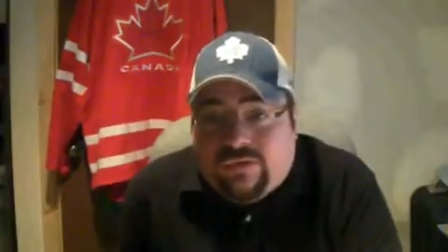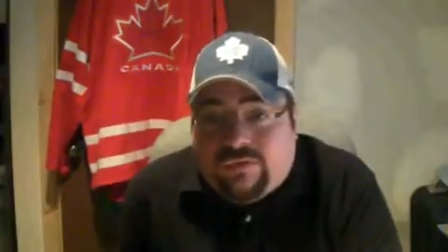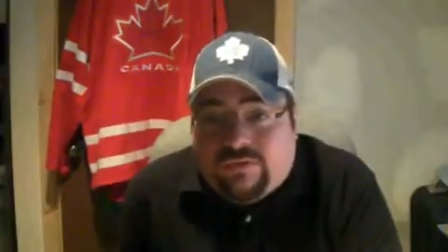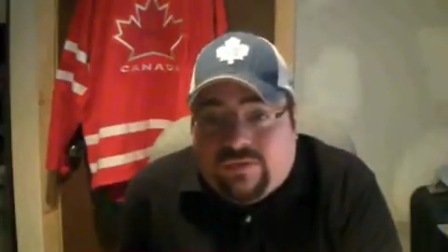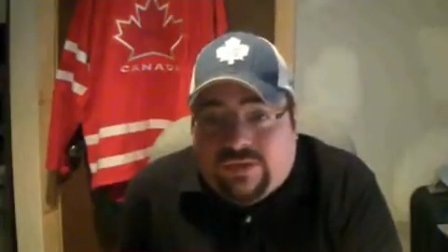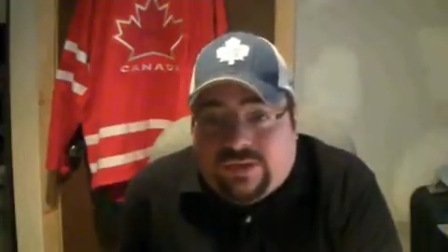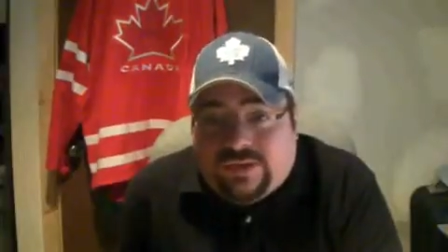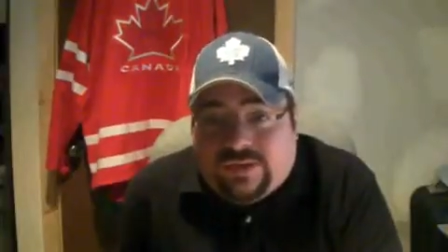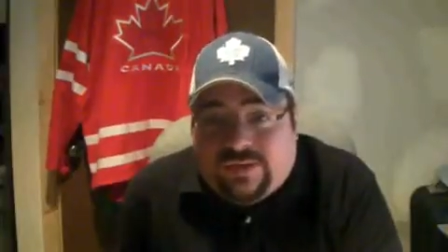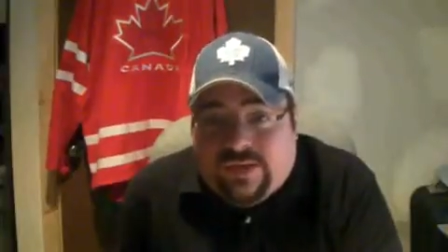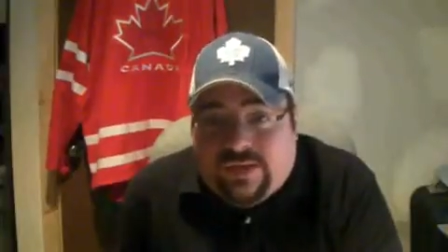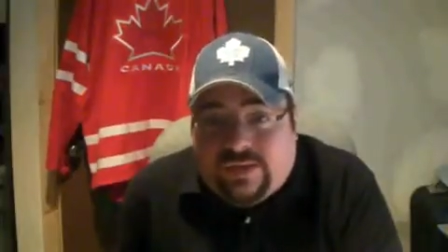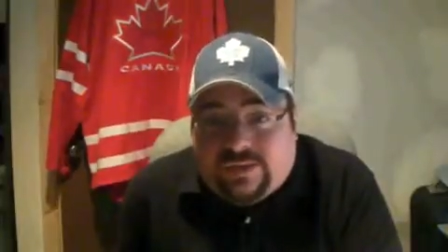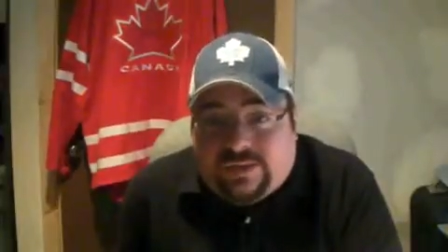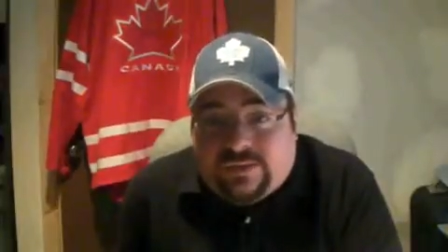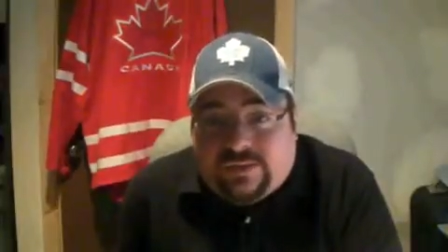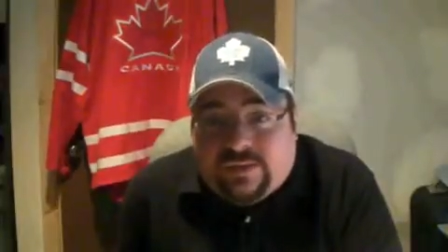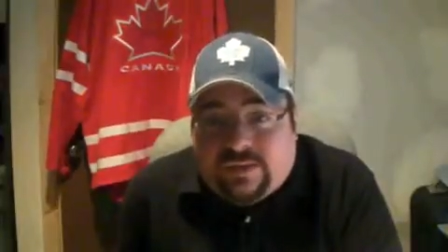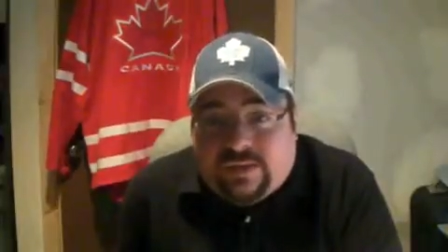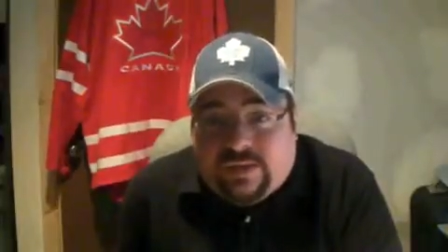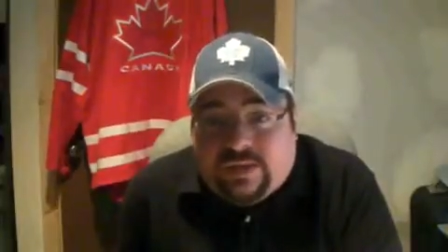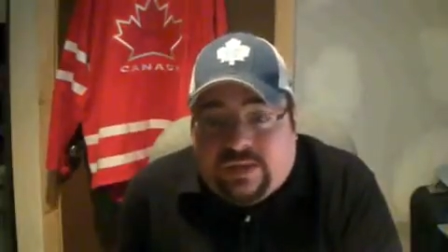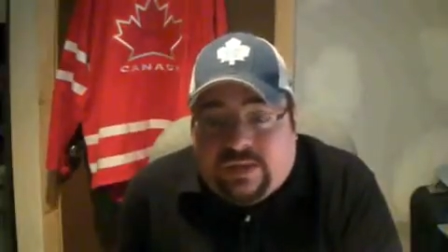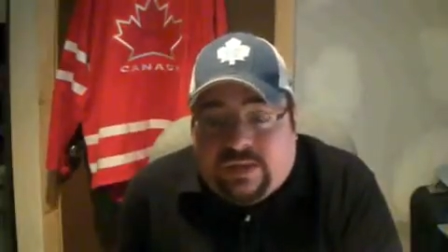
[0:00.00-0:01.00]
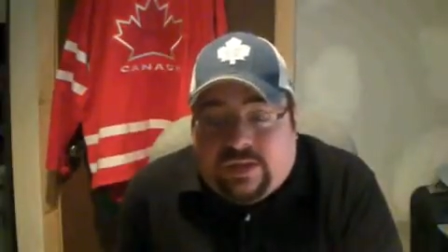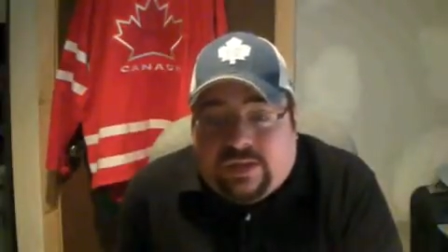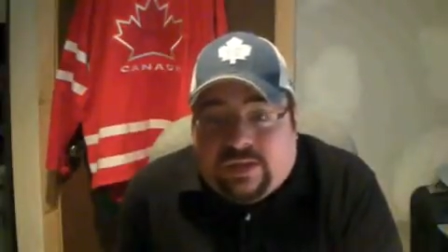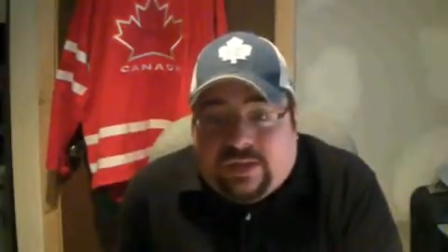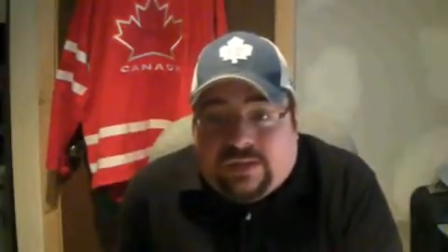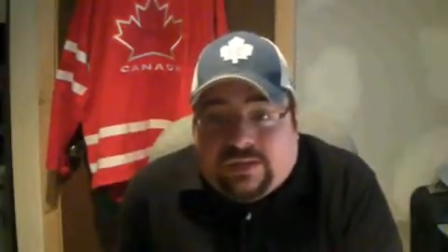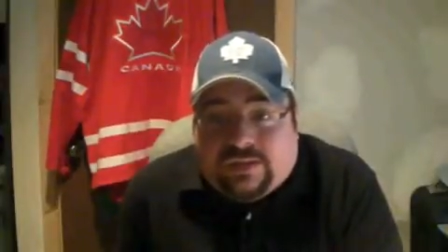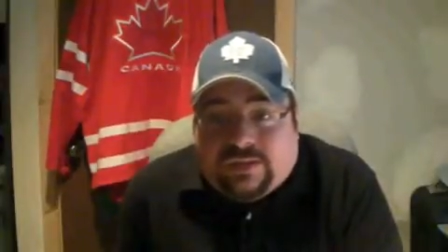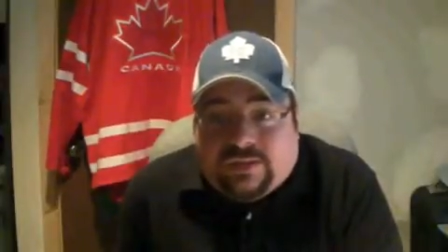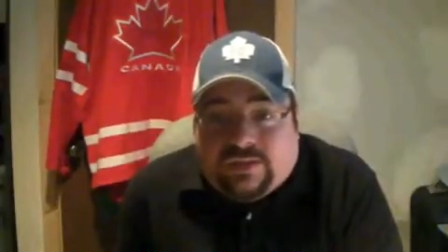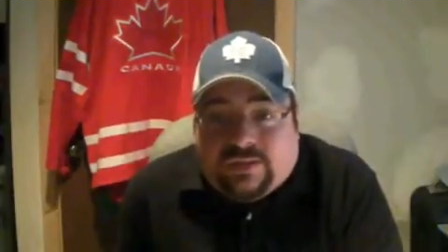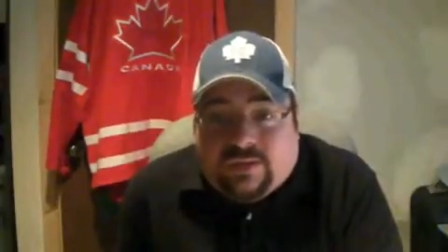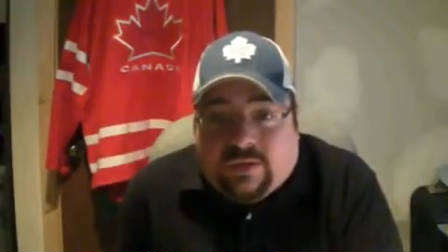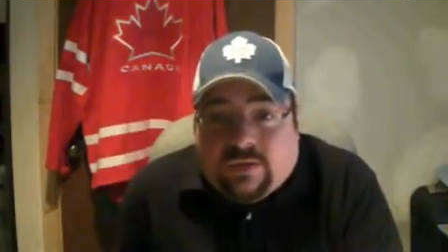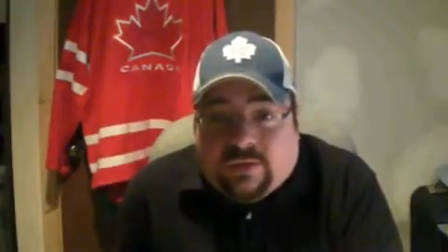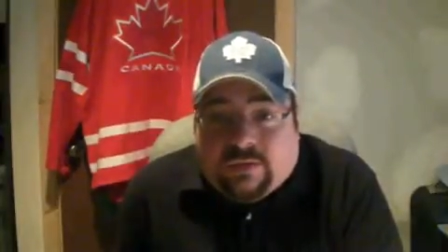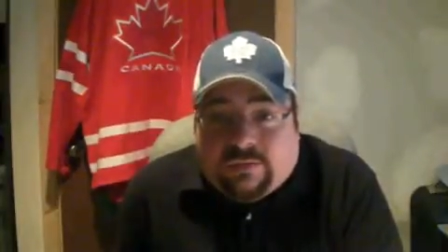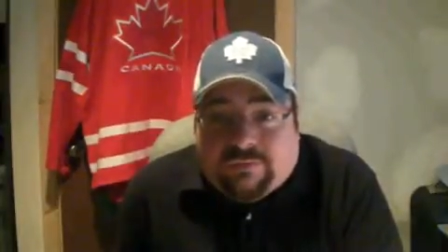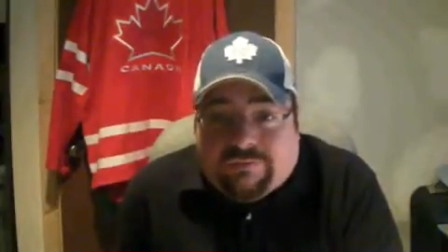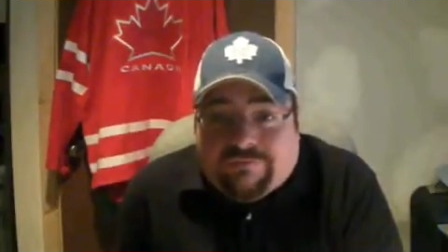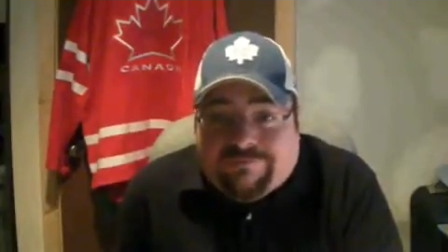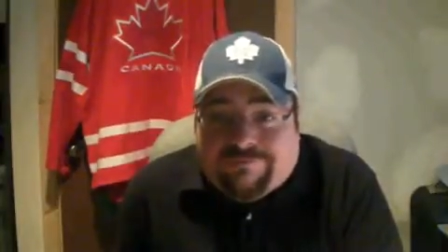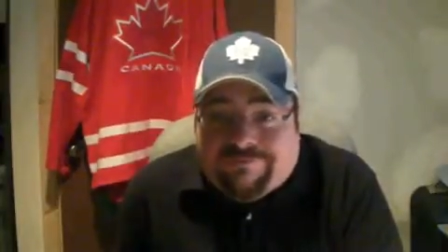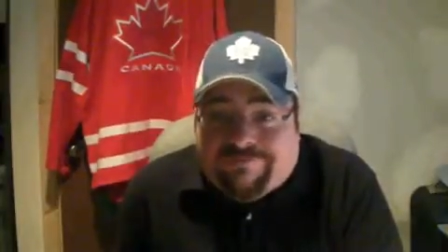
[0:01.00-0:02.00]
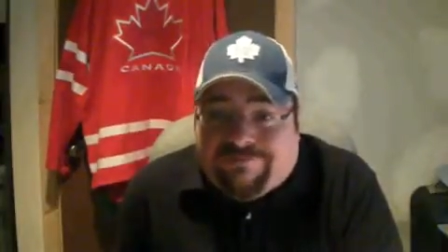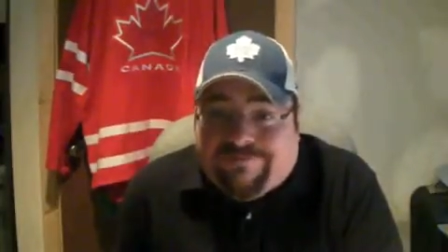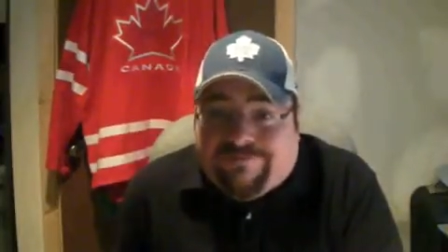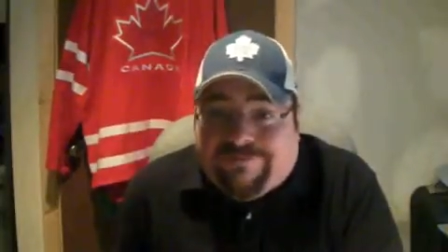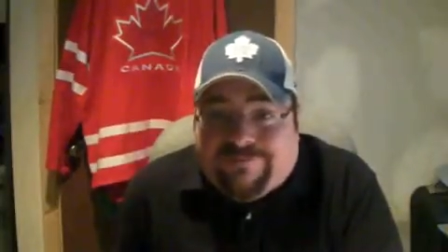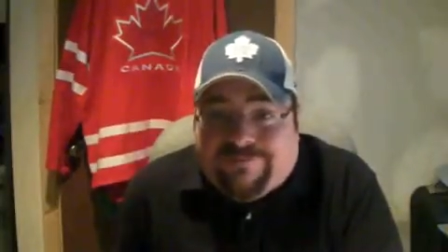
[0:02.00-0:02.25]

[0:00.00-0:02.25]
good for the states. So